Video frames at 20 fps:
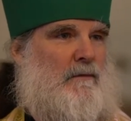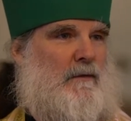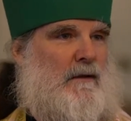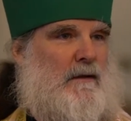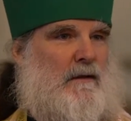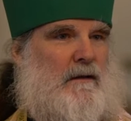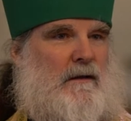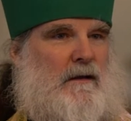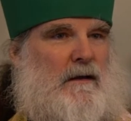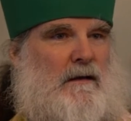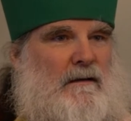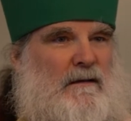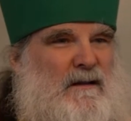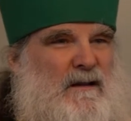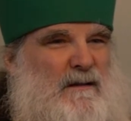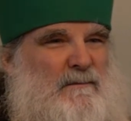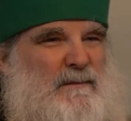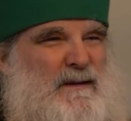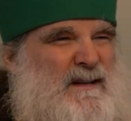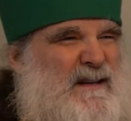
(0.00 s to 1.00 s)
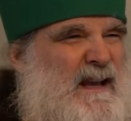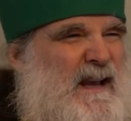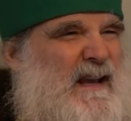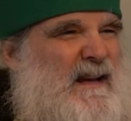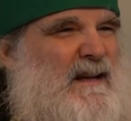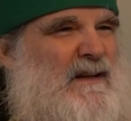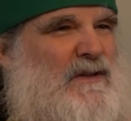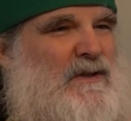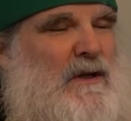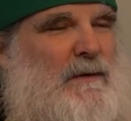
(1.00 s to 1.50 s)
We can get
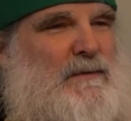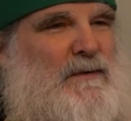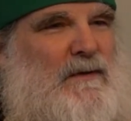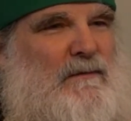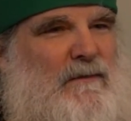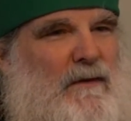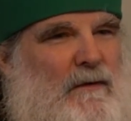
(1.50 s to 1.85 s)
potato chips if we